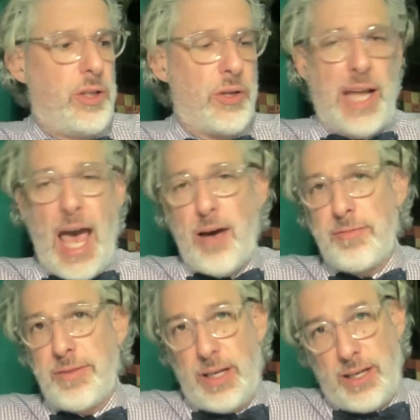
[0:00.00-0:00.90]
can
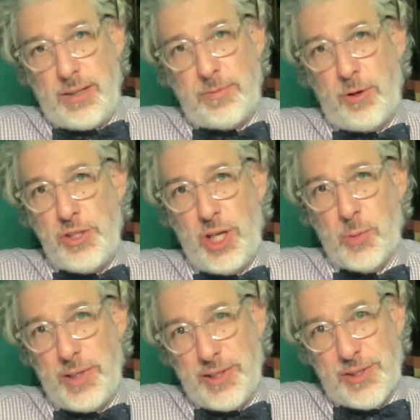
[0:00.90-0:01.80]
have first-year
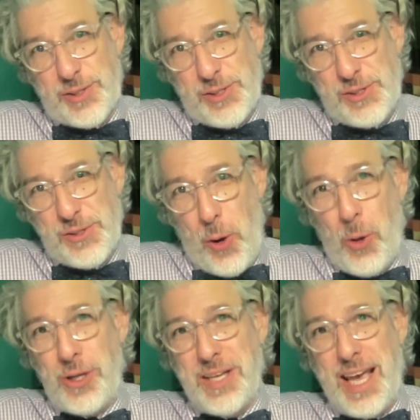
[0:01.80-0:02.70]
realtors
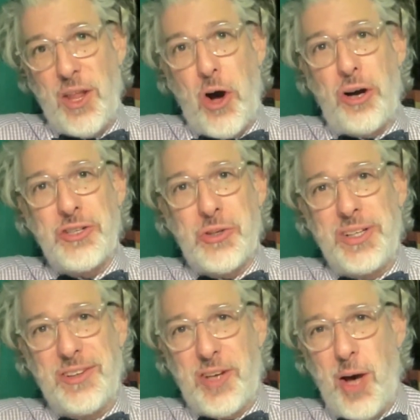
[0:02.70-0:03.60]
all day long
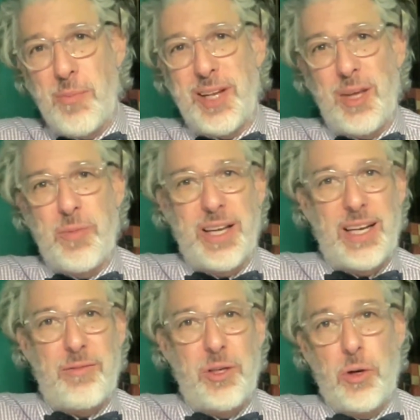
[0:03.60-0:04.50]
join your company, but
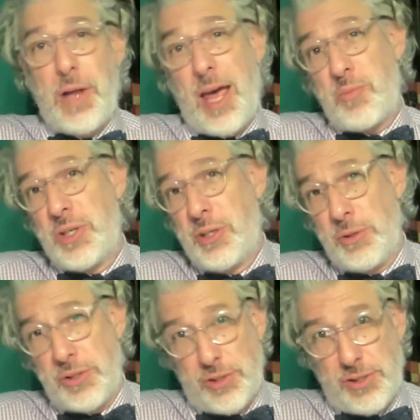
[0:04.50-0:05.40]
if you don't have
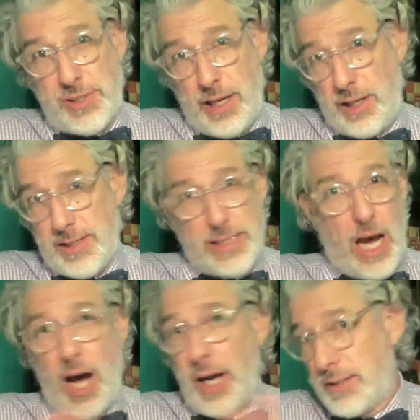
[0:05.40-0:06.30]
producers, then it's
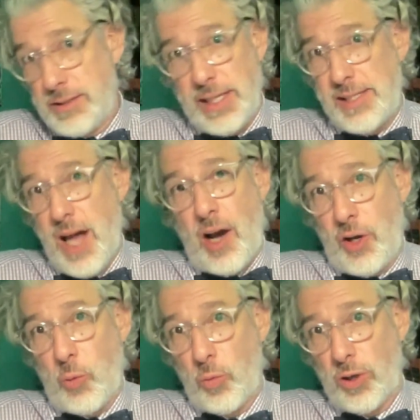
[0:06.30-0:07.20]
not
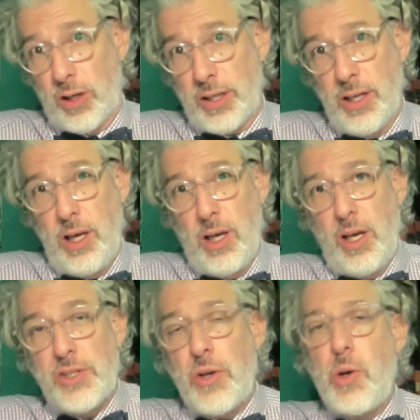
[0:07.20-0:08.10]
going to work.
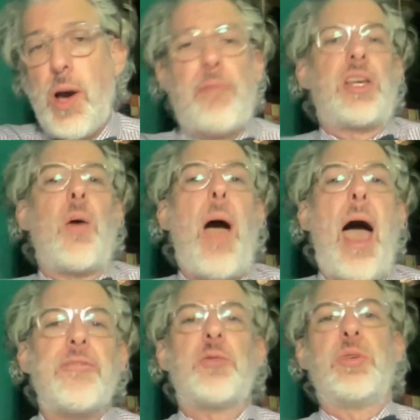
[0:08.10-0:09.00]
So you have to go
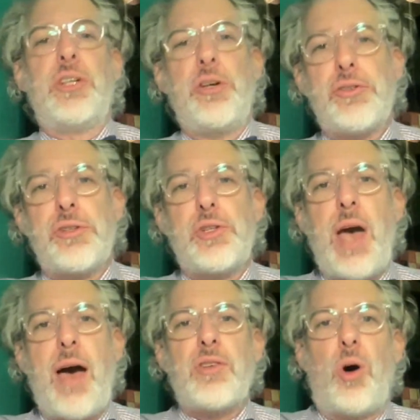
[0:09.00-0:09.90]
after producers. You
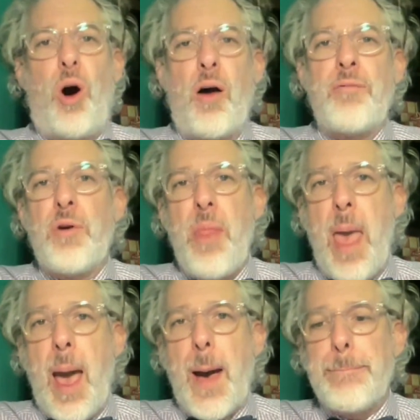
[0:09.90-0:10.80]
have to offer
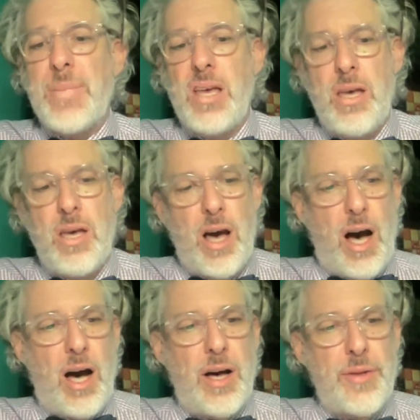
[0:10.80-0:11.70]
them
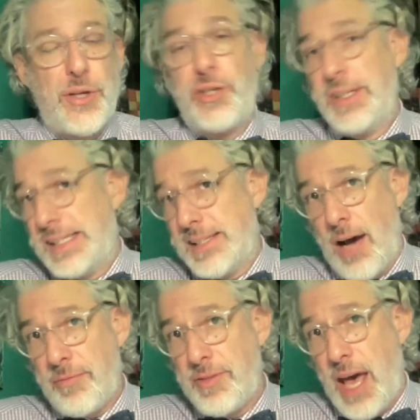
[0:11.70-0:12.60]
the good
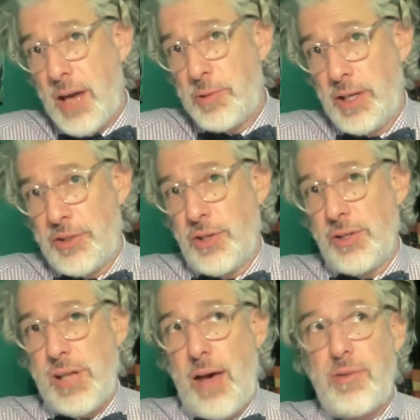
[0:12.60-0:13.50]
stuff that
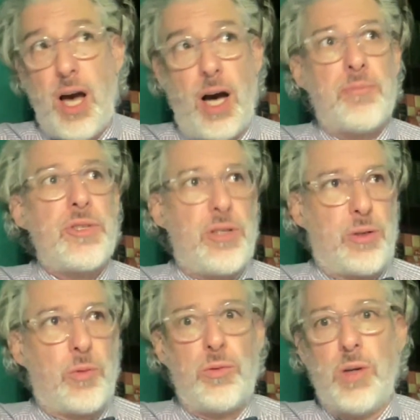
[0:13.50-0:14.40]
realtors have come
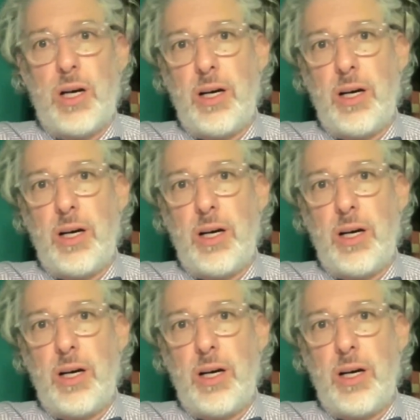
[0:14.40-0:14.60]
to